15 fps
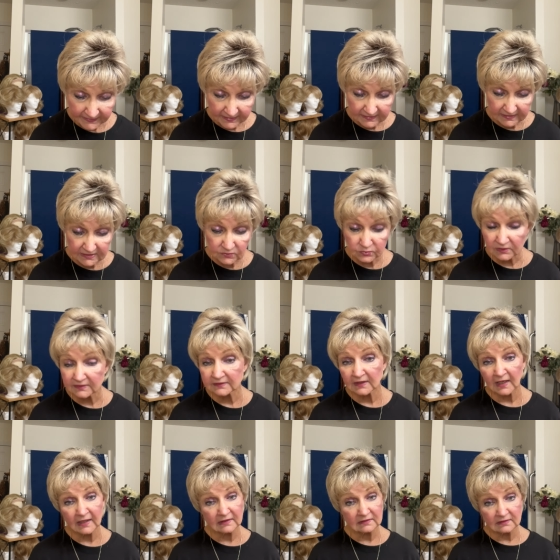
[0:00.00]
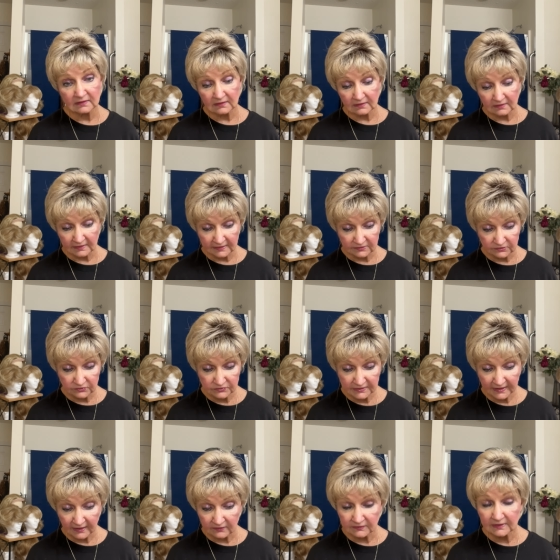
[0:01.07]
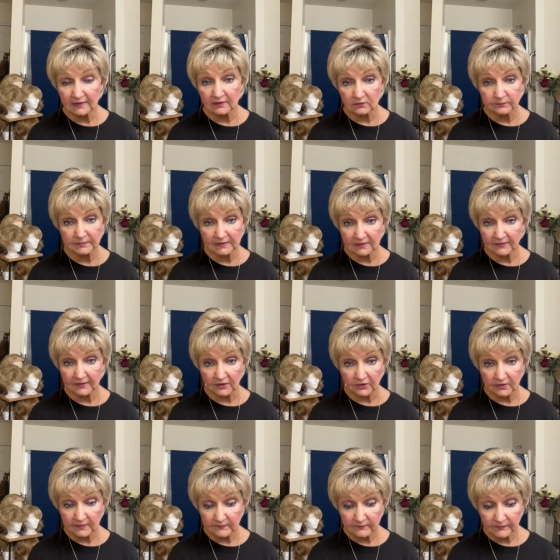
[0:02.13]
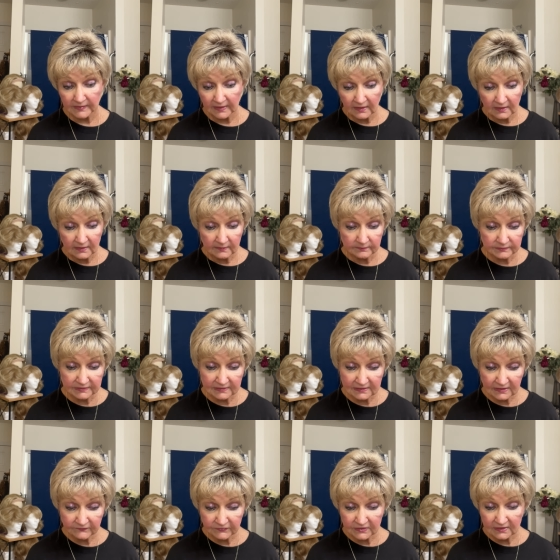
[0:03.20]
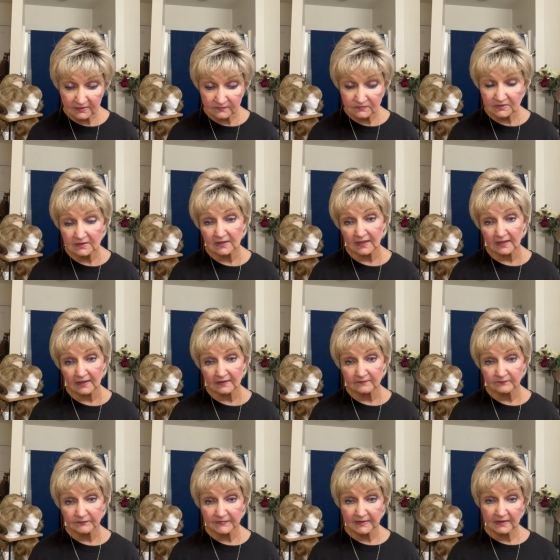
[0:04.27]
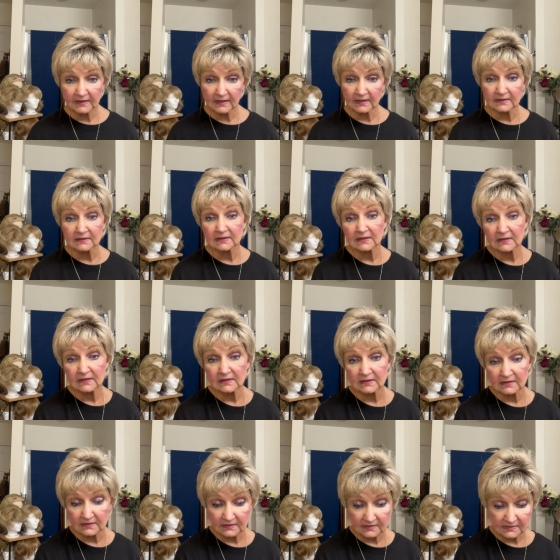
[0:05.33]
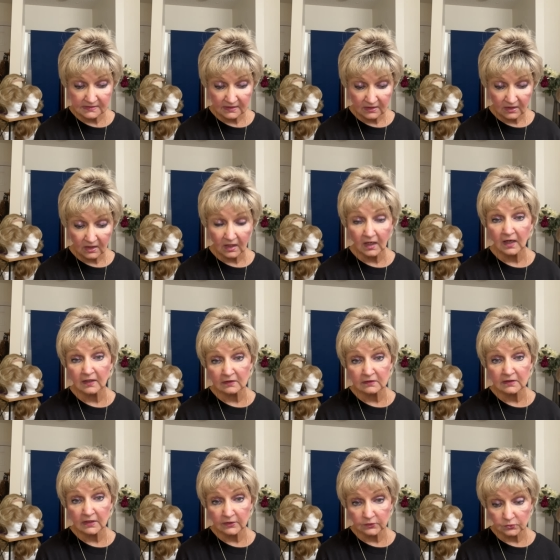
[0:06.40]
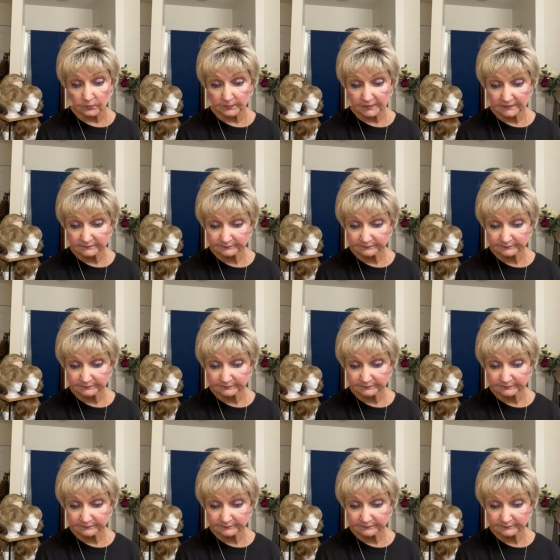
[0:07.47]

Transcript: He will not let you down. He'll be there. Believe in him today, and he is our hope.